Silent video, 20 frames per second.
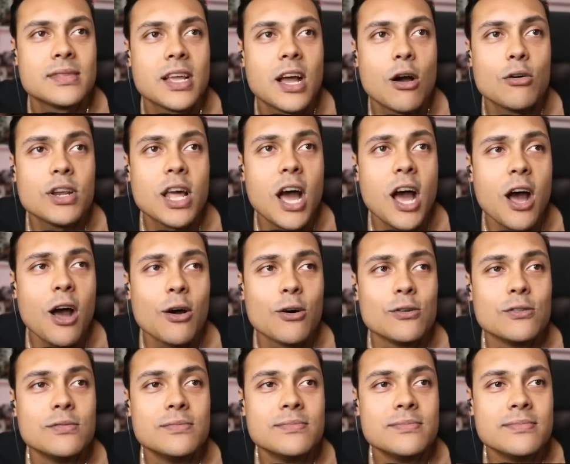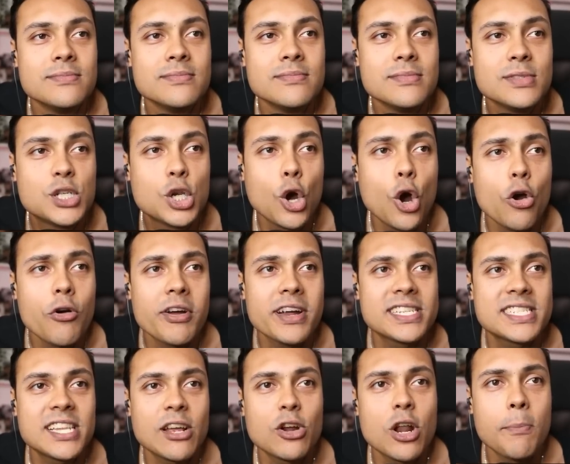Oh no!
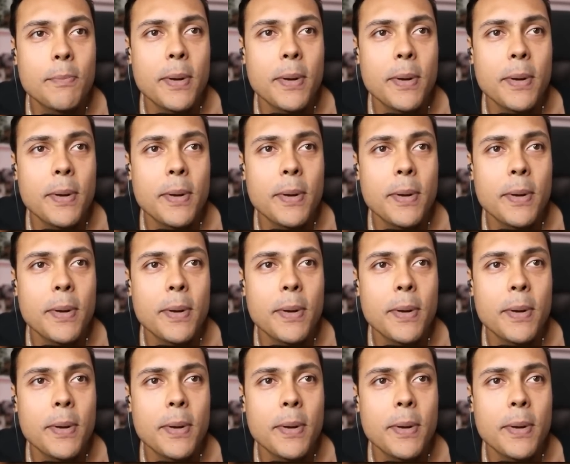Tourists on a